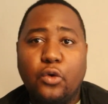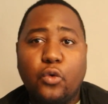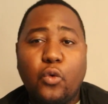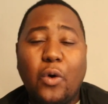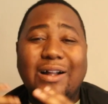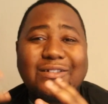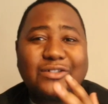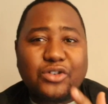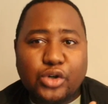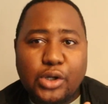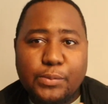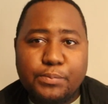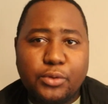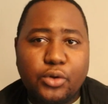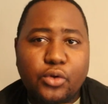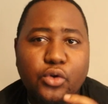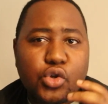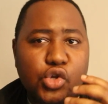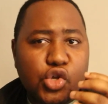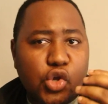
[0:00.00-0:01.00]

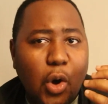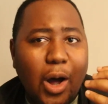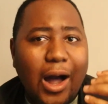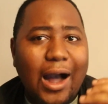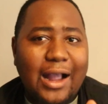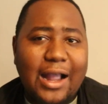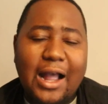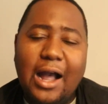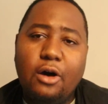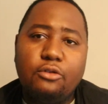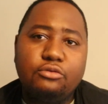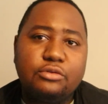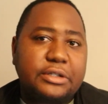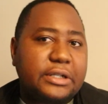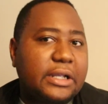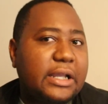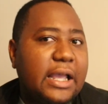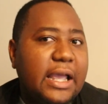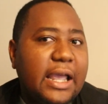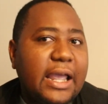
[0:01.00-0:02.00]
quadruple your
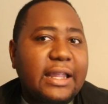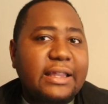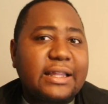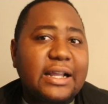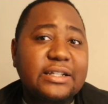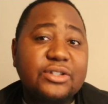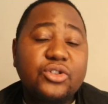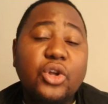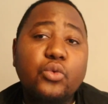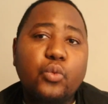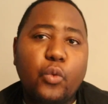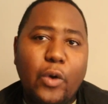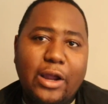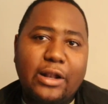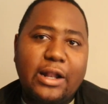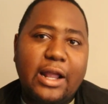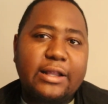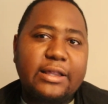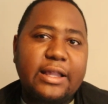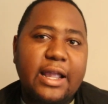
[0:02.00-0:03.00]
account. It does not
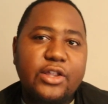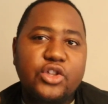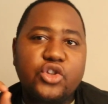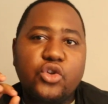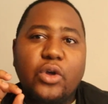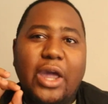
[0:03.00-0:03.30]
work like that.